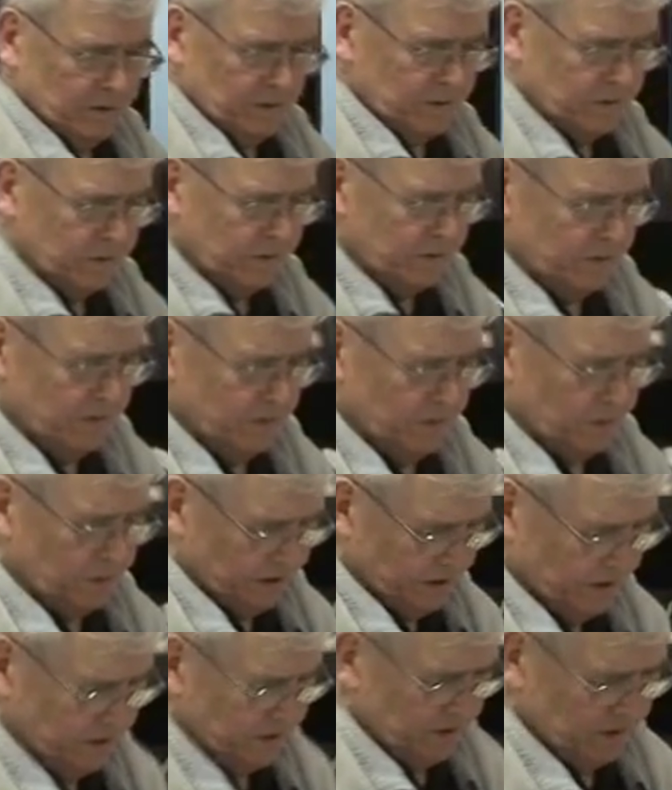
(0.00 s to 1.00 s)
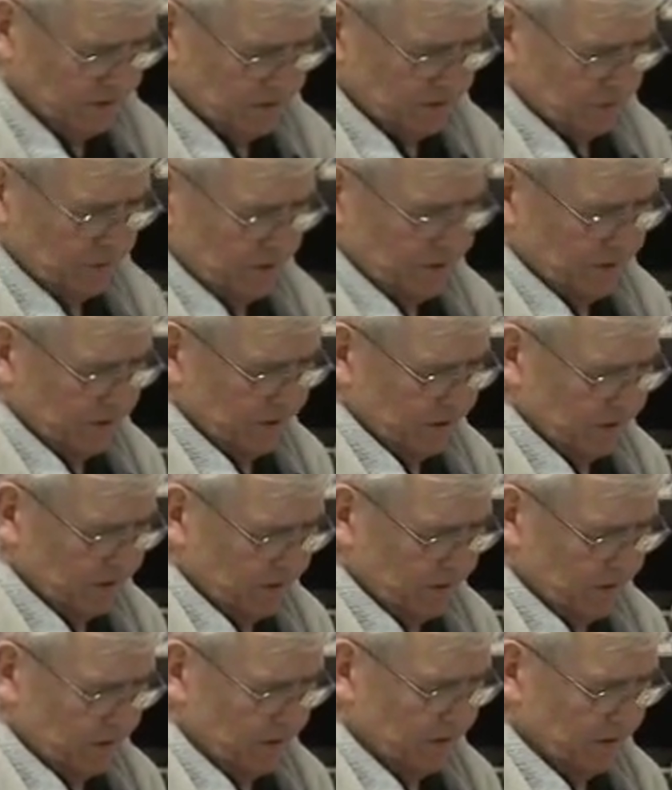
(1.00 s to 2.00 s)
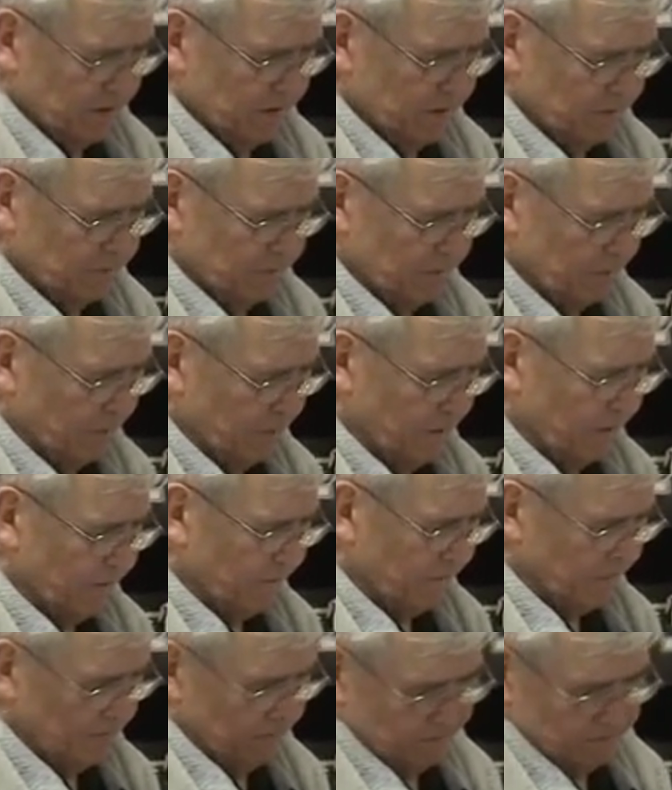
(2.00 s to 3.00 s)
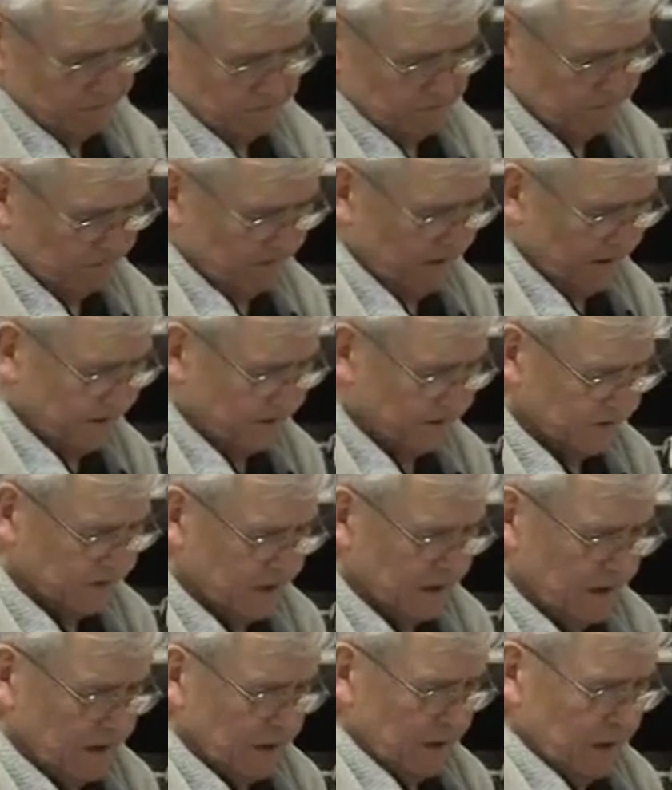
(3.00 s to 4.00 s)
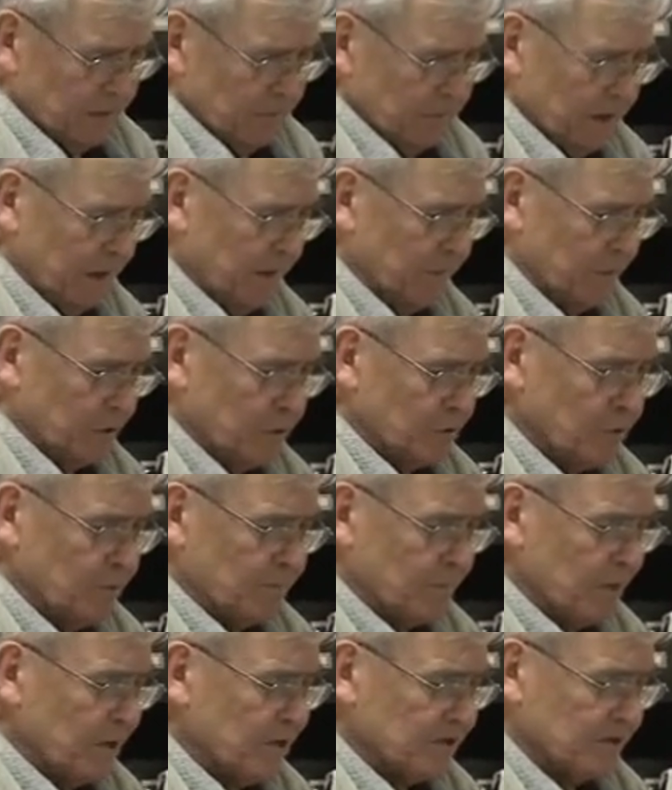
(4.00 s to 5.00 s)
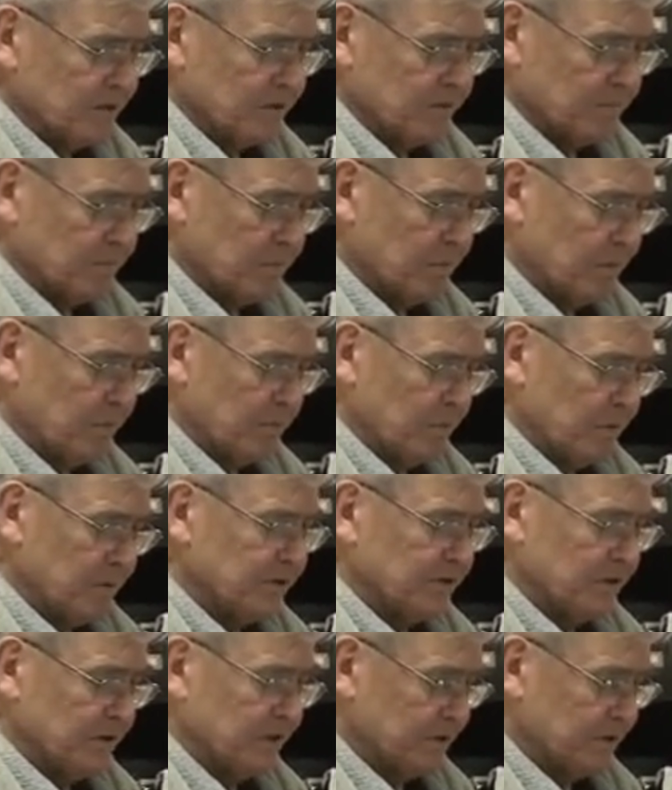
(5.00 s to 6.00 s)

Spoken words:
cooking or getting this ready to prepare for your friends, maybe 2 pieces per person